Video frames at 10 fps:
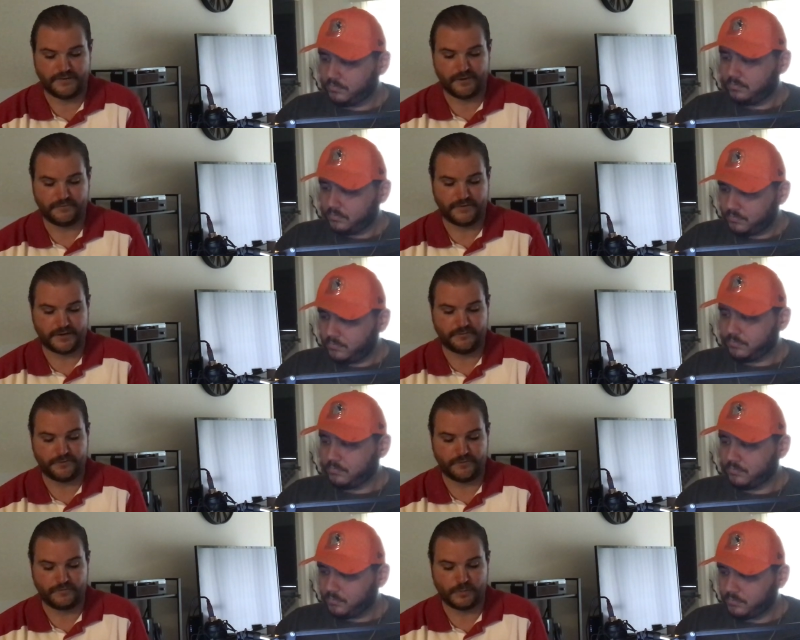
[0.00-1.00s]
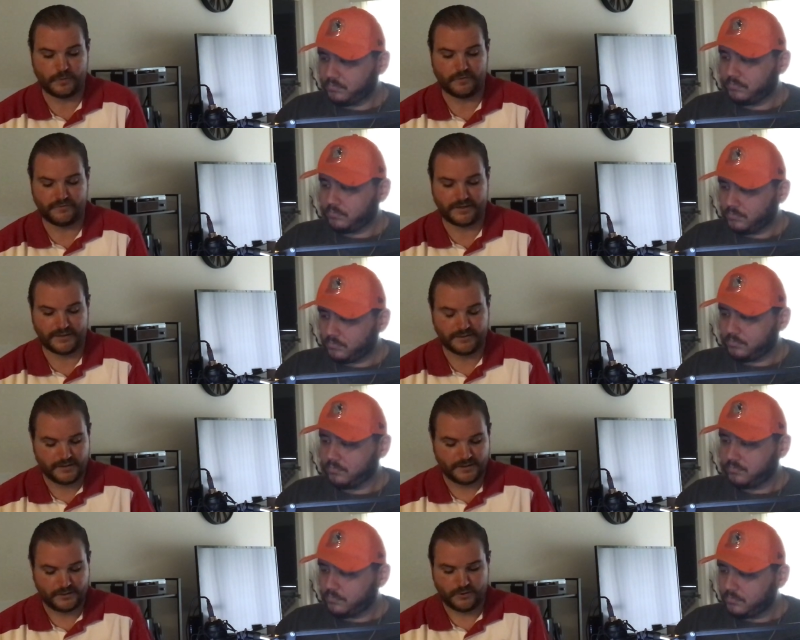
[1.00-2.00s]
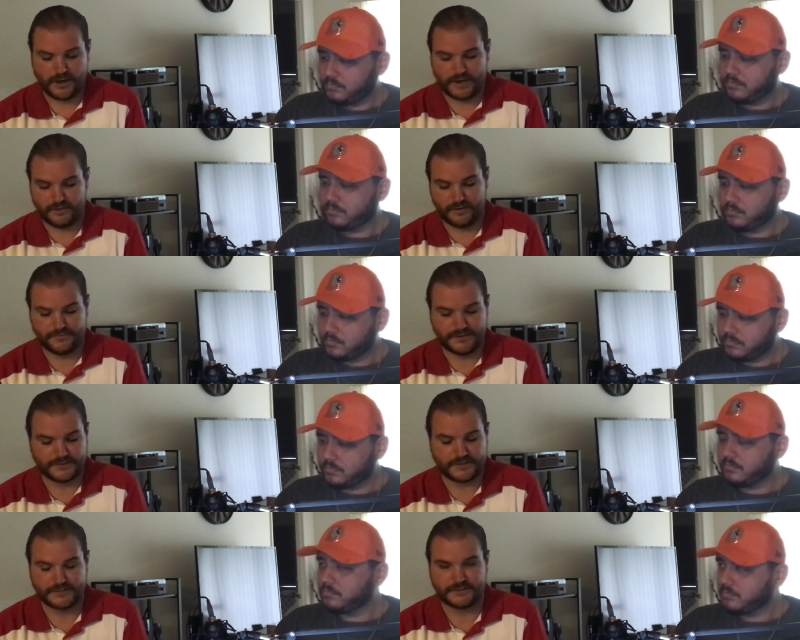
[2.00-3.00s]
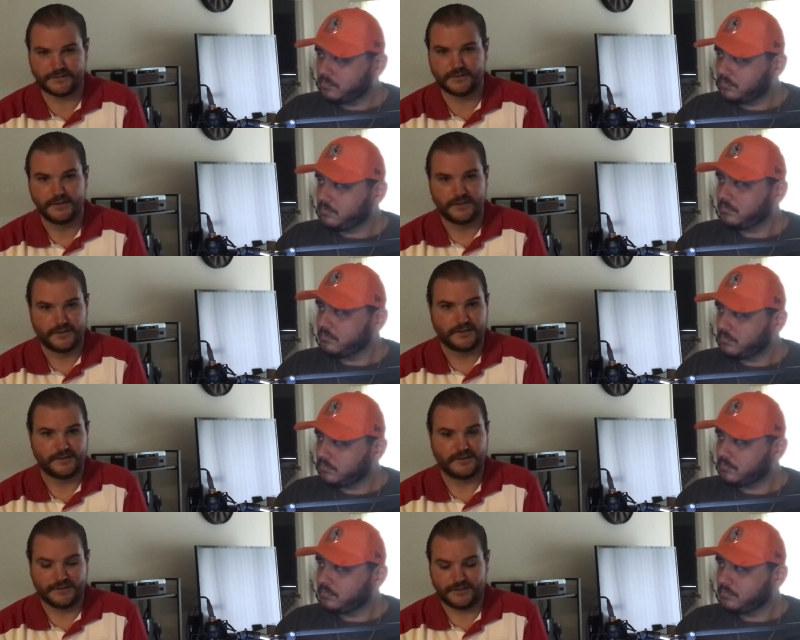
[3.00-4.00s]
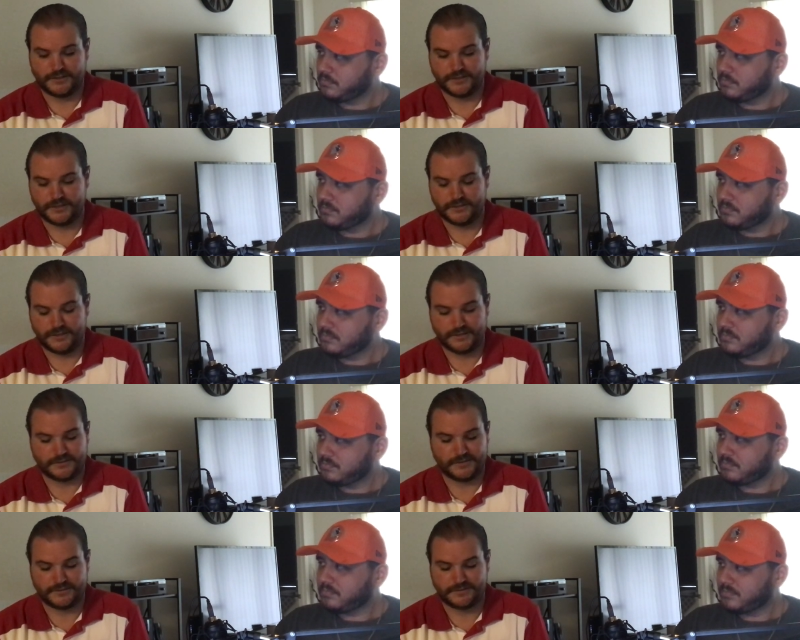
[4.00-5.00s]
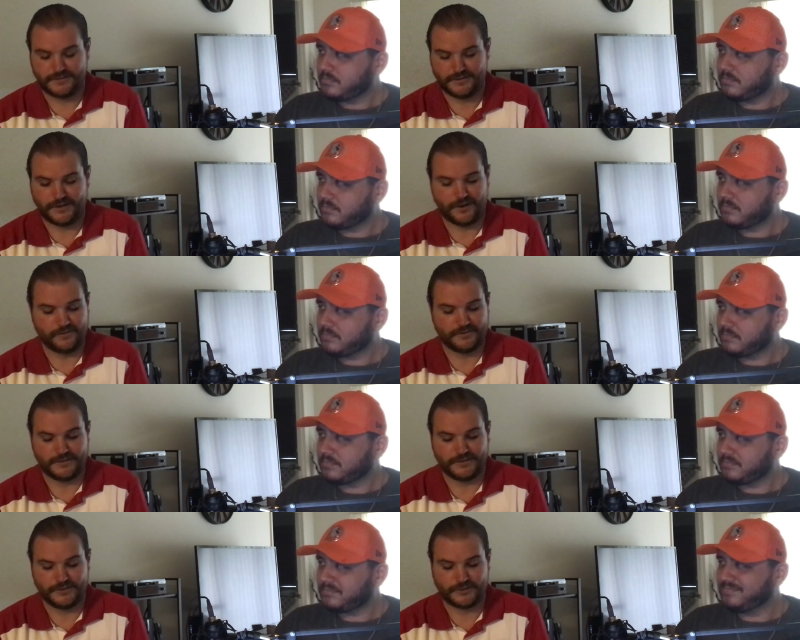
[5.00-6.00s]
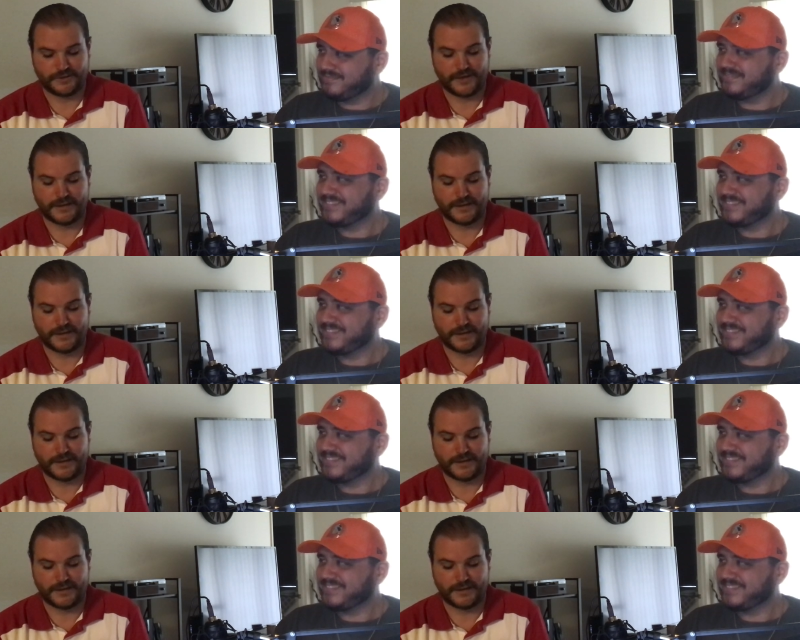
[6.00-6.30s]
Speaker 1: NFL fan, if you're a football fan, you gotta love this because. The, the, the, these, this, you know, these are the